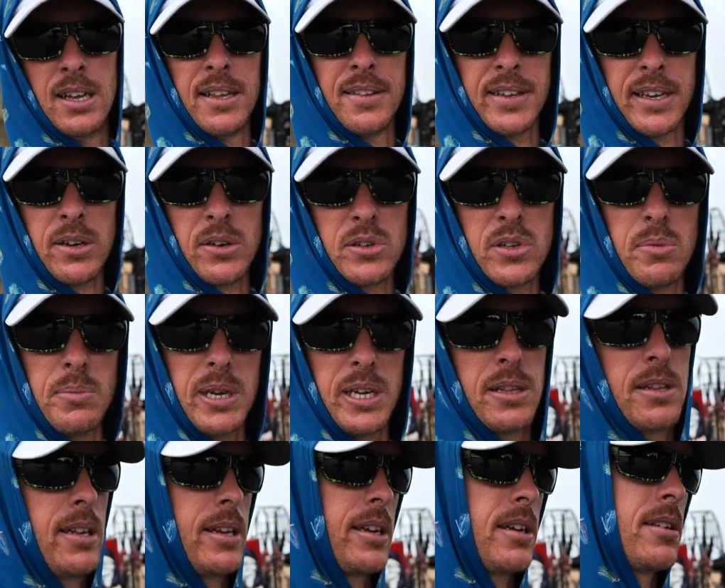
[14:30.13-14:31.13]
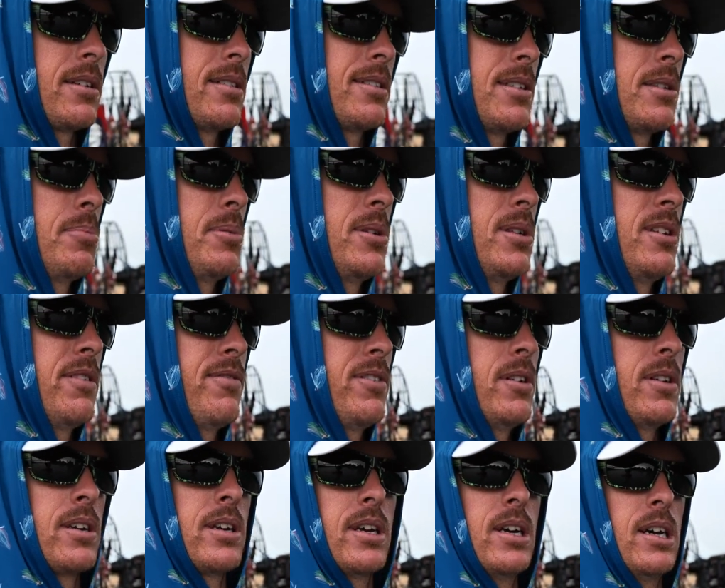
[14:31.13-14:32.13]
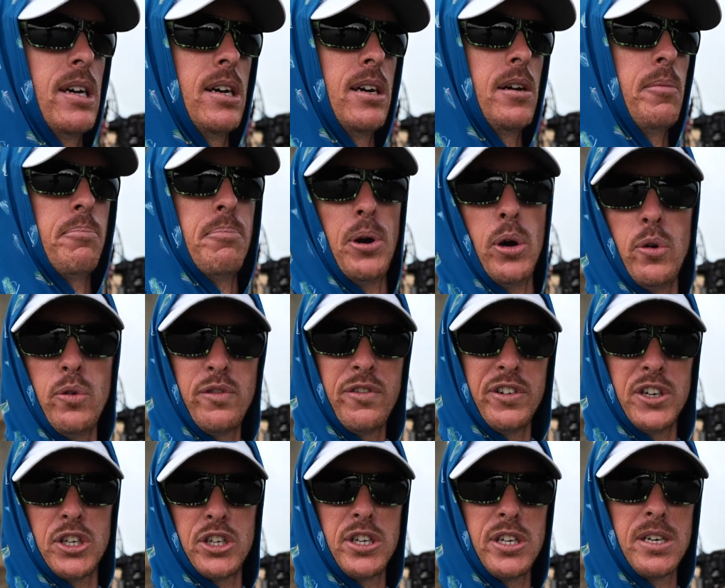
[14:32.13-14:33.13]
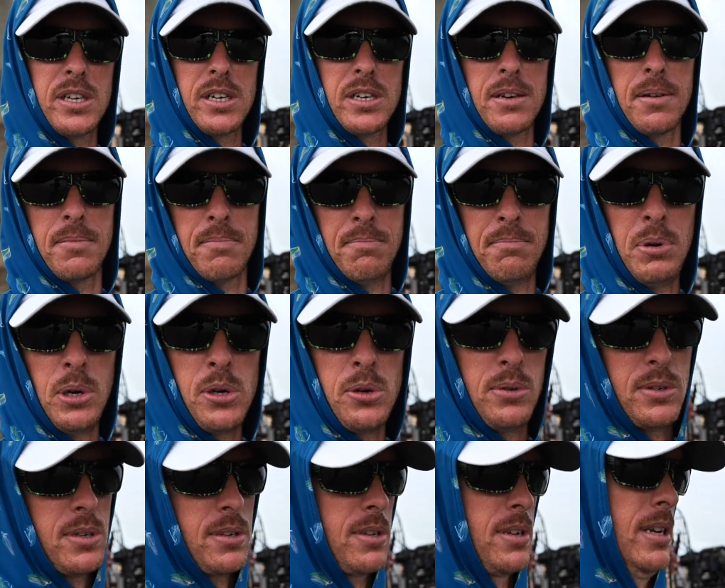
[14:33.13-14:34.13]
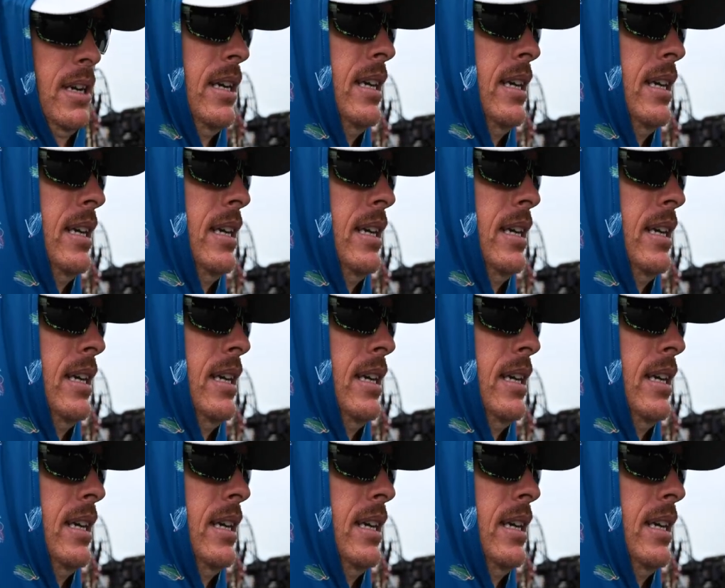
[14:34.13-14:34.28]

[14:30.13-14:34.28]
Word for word: They also make like specific uh, bow fishing boats,